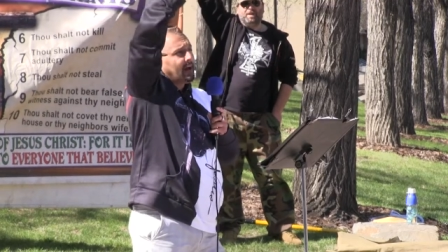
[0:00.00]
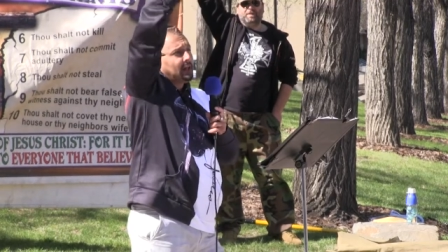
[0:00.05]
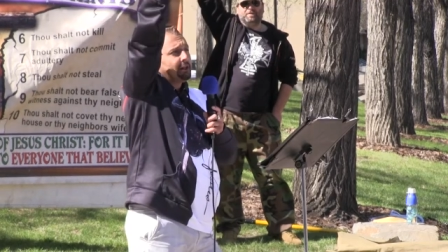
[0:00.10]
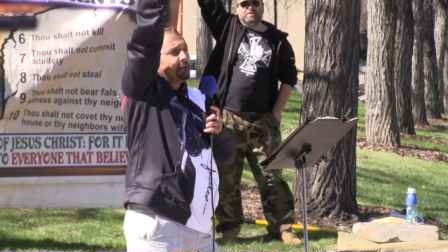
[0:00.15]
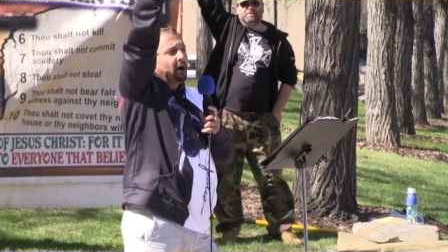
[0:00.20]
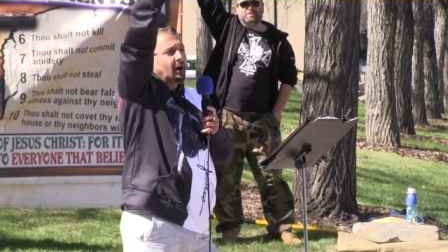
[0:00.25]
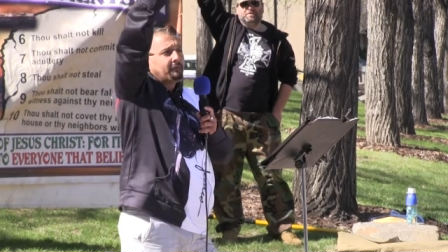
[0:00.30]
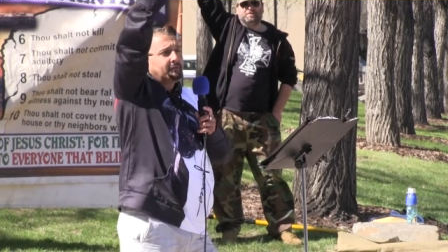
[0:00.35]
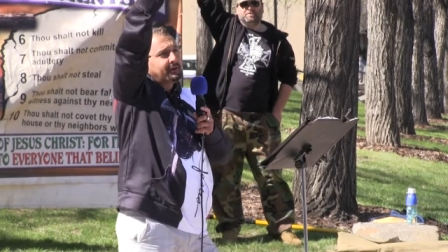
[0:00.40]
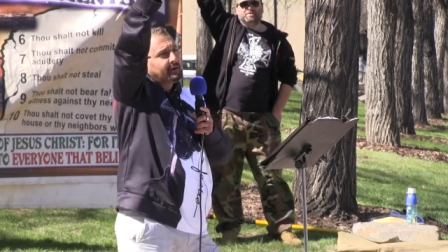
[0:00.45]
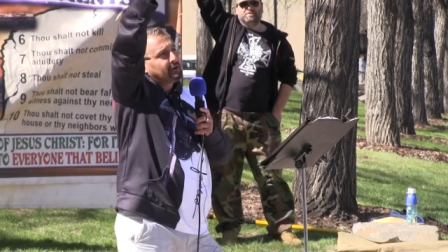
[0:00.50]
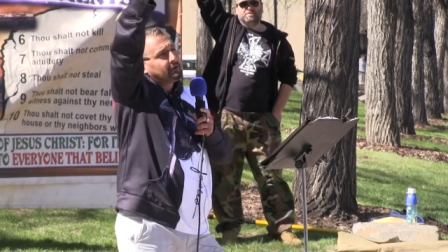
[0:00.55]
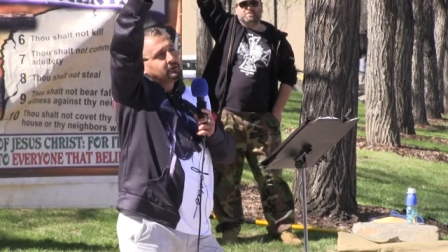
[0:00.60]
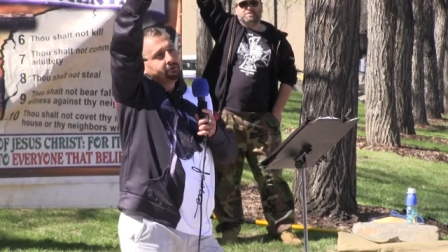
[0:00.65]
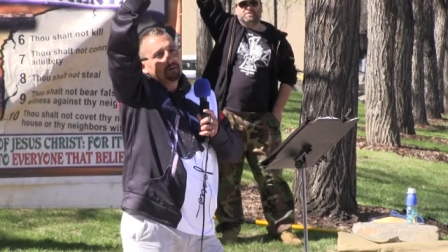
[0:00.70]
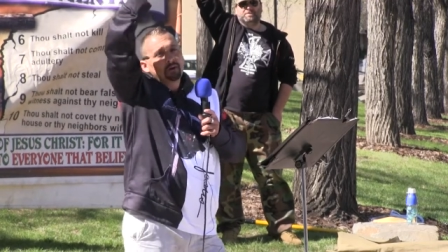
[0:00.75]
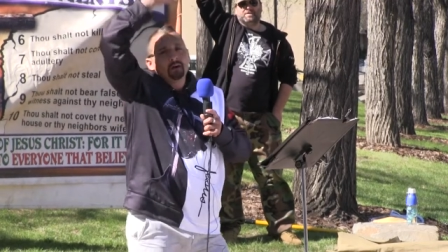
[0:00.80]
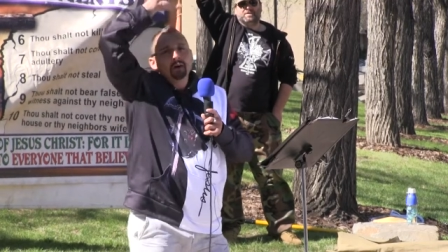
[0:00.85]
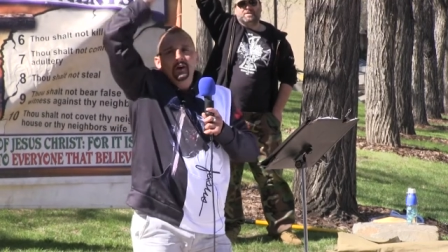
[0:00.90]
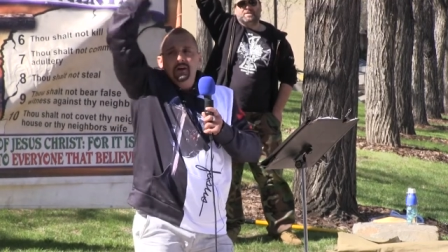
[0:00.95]
I love you.
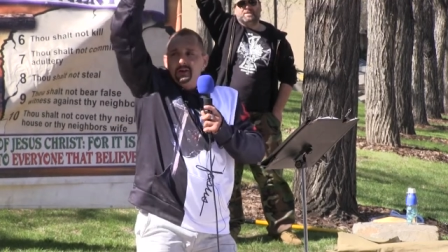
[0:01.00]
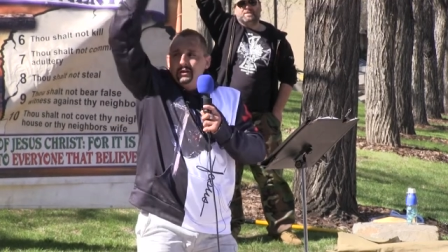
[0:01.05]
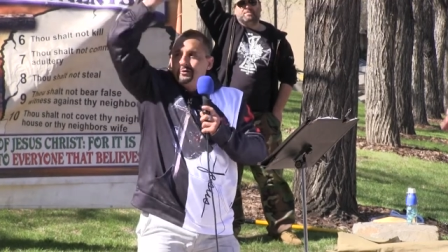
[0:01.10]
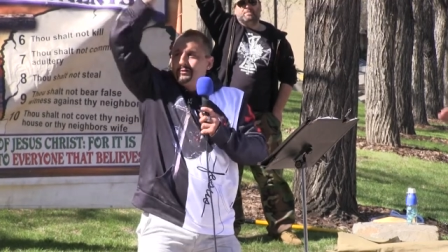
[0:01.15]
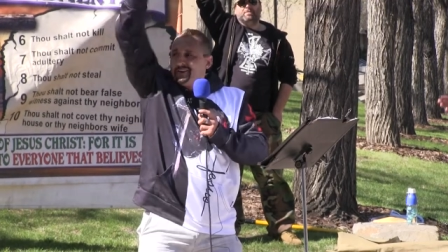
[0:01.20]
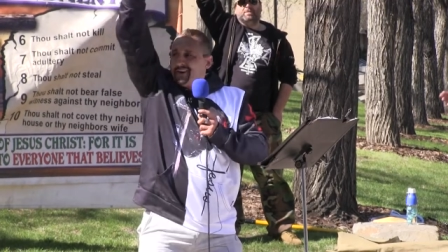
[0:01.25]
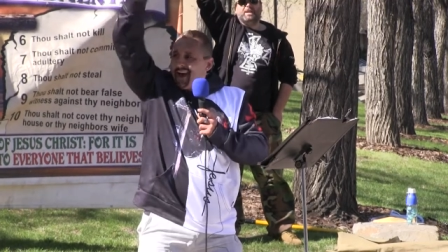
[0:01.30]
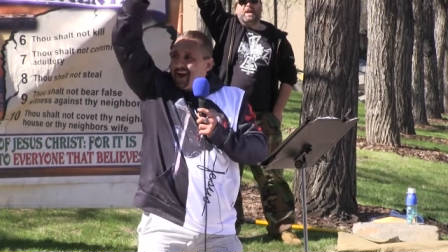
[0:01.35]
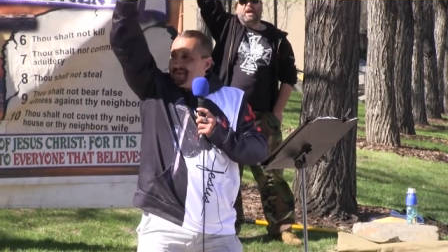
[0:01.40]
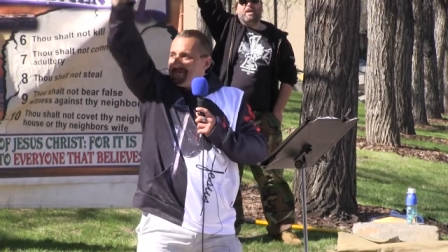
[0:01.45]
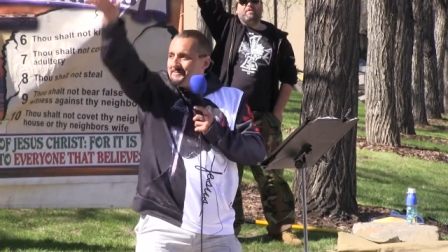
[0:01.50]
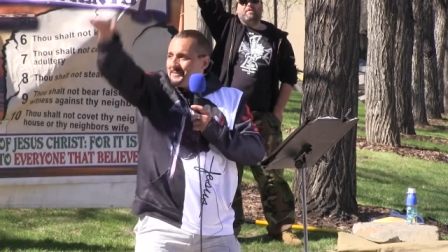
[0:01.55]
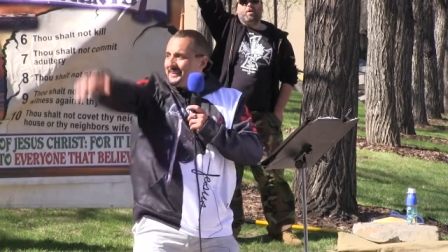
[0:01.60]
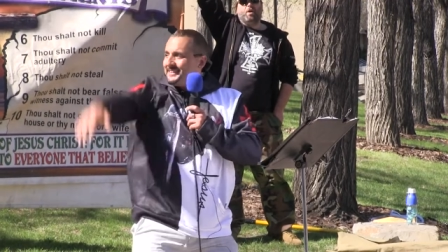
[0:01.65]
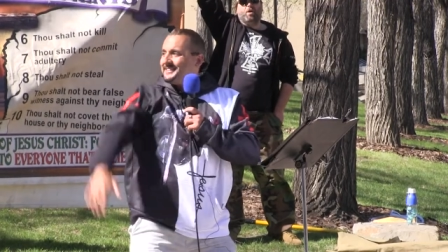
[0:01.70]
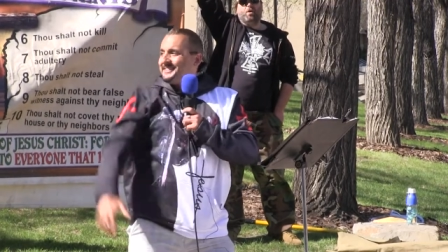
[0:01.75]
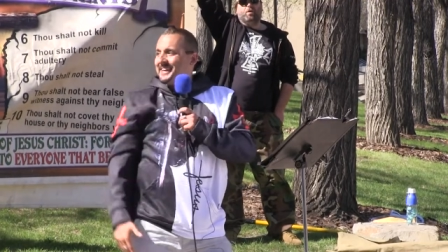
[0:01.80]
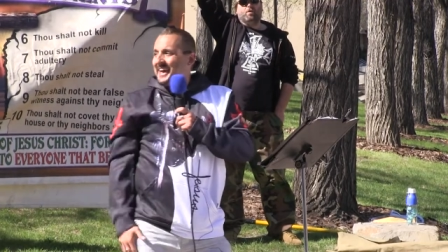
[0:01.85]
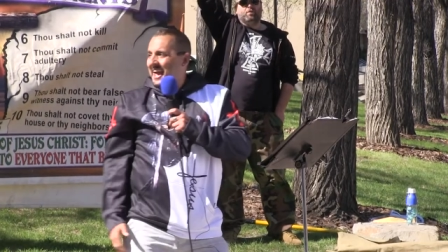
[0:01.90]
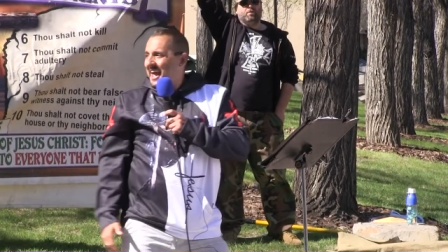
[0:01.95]
You can be
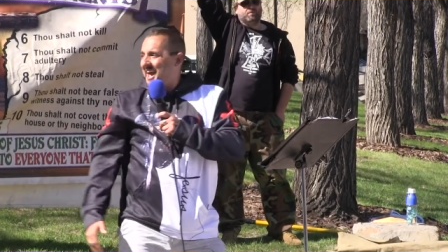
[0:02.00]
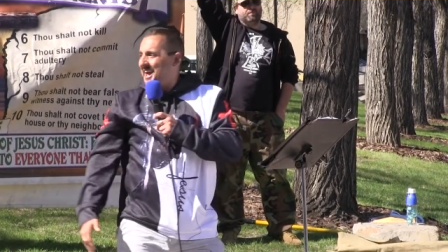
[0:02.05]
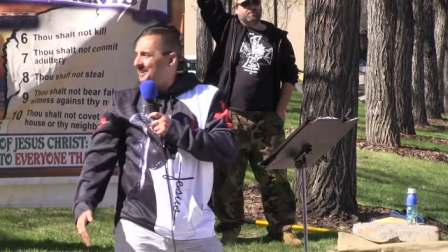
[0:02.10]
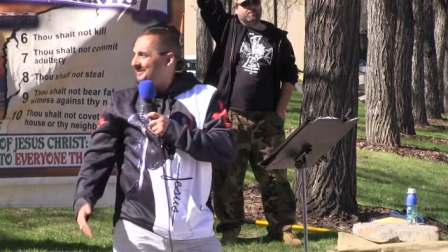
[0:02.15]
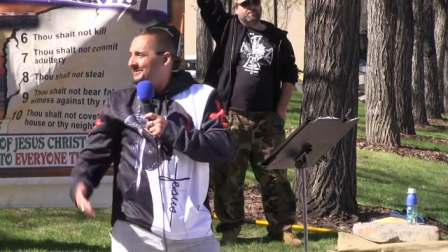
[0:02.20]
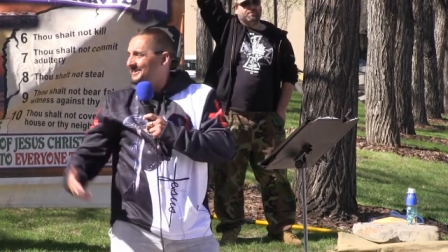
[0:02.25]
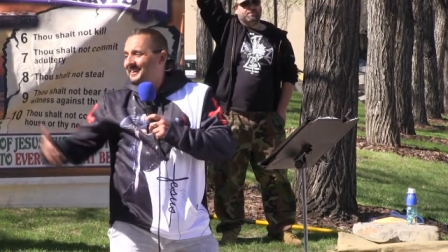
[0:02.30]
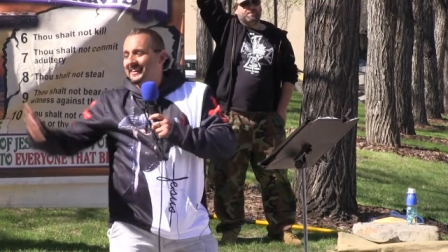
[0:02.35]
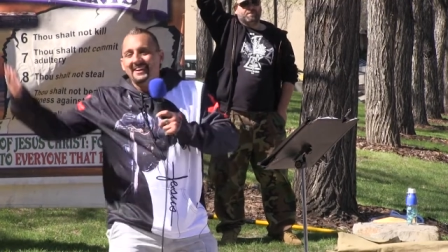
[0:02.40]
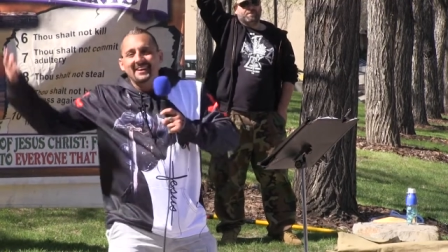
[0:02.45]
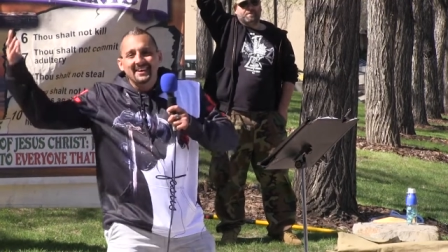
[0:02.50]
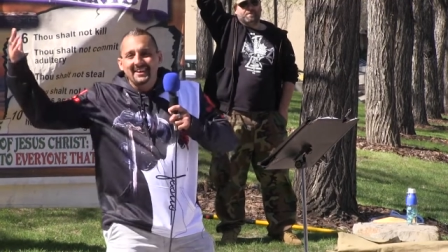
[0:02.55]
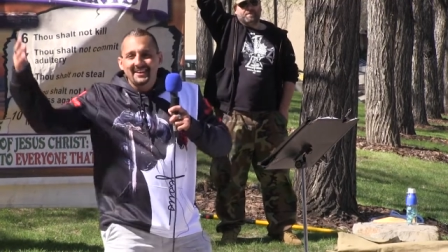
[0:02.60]
saved.